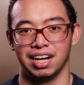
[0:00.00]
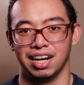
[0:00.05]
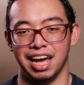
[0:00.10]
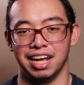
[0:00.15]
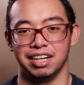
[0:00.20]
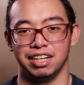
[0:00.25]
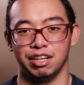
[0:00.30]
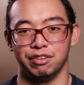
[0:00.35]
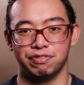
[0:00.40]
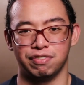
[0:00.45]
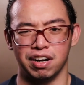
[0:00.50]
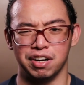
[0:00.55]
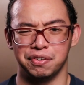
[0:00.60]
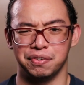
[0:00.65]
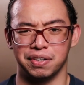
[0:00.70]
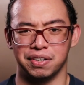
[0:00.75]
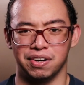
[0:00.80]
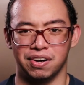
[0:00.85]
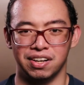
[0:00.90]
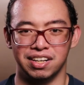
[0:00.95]
and if I
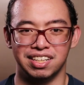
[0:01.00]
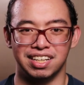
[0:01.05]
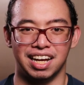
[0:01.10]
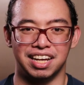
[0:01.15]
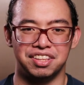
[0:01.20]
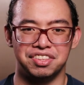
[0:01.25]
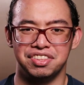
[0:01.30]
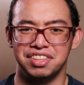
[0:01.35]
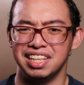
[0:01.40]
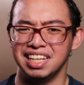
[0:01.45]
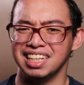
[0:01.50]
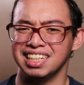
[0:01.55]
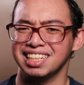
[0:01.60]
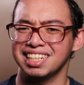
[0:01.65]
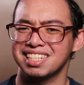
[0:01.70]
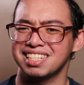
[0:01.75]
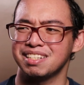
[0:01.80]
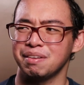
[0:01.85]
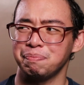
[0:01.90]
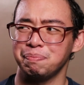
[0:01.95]
recall, I think
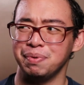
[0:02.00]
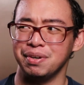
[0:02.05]
it's the